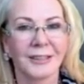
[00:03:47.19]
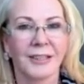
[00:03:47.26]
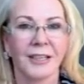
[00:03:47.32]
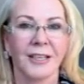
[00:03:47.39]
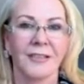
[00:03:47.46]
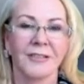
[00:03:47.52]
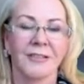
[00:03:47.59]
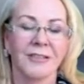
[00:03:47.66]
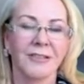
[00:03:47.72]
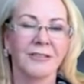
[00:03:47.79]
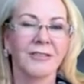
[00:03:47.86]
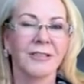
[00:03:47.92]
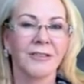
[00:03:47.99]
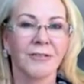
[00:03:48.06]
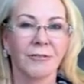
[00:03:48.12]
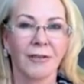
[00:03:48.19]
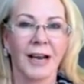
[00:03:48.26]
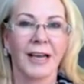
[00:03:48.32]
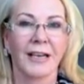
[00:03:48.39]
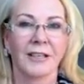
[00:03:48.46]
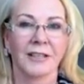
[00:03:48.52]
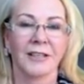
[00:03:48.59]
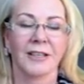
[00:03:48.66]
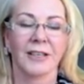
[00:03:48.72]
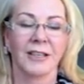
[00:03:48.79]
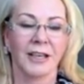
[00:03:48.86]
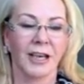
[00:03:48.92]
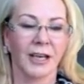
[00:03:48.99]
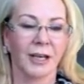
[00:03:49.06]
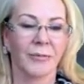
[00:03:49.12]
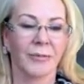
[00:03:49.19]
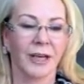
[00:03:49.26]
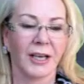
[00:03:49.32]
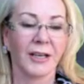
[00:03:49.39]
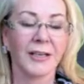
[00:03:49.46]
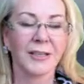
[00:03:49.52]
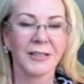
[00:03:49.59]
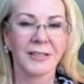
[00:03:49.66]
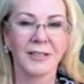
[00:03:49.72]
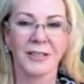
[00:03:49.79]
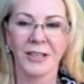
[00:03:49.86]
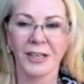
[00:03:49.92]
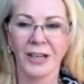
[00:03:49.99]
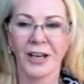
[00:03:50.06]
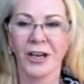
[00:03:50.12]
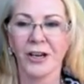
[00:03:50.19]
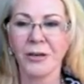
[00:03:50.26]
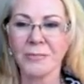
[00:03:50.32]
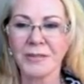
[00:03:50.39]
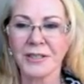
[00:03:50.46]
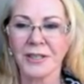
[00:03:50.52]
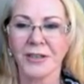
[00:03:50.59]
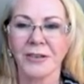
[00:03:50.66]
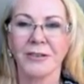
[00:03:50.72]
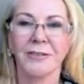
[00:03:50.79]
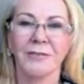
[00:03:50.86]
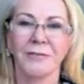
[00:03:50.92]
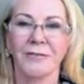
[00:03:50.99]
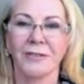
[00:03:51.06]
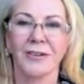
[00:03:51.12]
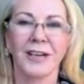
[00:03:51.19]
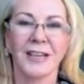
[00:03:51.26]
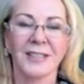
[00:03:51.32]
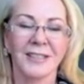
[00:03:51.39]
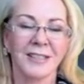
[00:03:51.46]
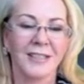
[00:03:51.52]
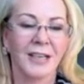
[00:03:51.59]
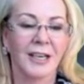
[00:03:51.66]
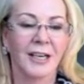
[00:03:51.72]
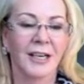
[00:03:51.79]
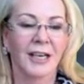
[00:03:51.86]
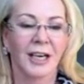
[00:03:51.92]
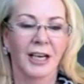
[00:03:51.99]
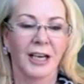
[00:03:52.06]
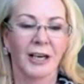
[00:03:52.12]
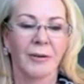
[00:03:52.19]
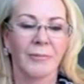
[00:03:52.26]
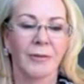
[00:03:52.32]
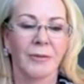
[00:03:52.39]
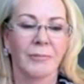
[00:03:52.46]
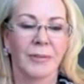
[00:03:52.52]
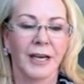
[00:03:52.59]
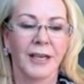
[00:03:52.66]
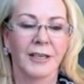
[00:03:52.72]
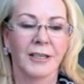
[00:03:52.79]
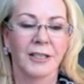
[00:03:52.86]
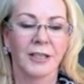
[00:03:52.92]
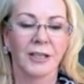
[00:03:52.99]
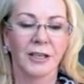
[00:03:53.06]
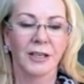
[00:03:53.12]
it looks great, and I certainly hope so for us. But